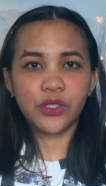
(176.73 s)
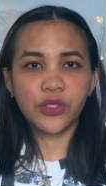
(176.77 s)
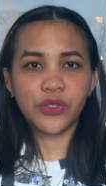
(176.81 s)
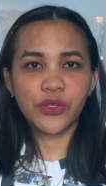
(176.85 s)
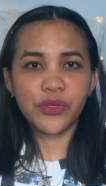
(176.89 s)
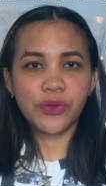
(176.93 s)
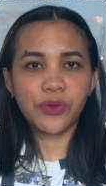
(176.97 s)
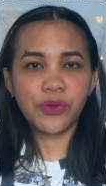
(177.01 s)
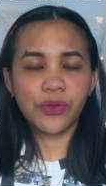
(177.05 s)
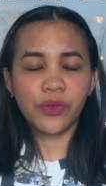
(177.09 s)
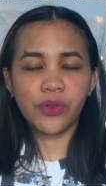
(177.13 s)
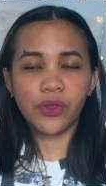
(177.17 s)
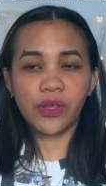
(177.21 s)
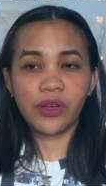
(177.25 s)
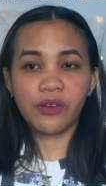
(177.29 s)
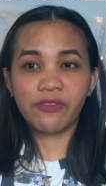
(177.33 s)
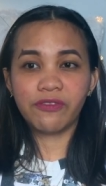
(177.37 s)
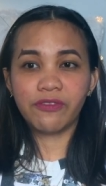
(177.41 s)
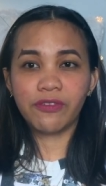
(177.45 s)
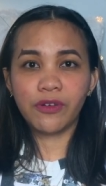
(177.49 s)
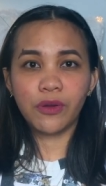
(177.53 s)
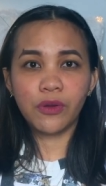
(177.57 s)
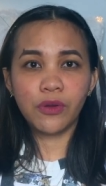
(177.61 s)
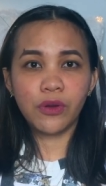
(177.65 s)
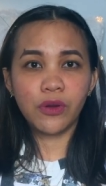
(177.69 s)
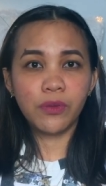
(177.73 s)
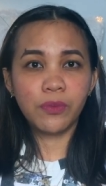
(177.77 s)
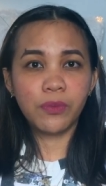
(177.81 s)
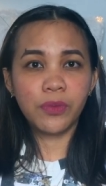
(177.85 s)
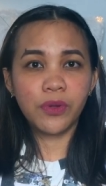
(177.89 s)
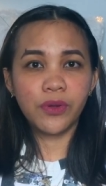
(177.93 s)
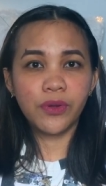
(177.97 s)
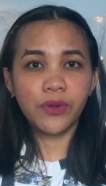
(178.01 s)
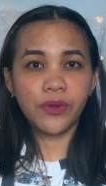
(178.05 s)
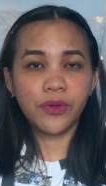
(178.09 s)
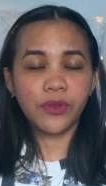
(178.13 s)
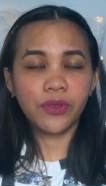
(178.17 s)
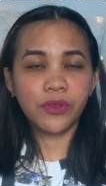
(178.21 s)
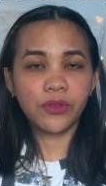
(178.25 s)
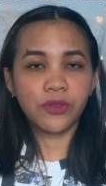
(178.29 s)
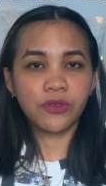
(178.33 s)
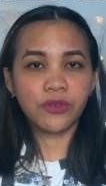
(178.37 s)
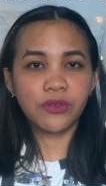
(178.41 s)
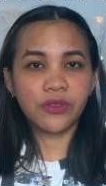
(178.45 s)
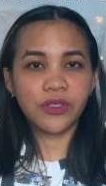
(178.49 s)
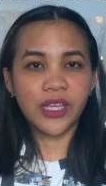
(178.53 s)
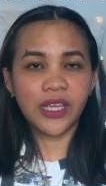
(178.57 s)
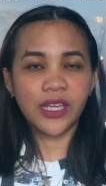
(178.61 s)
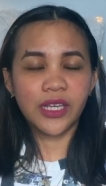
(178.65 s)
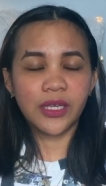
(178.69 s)
to the photo booth to
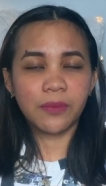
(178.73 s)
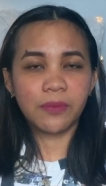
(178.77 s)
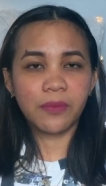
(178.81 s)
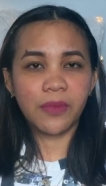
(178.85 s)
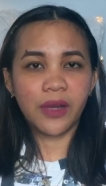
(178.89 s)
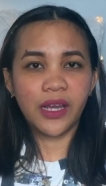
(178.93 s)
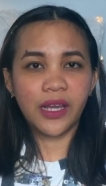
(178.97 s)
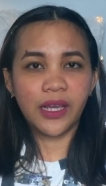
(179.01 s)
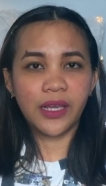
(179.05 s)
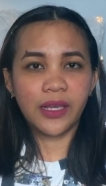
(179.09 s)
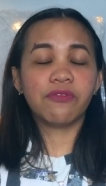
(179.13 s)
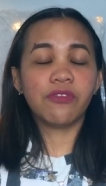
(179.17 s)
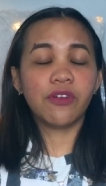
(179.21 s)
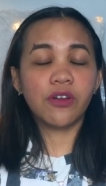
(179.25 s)
take my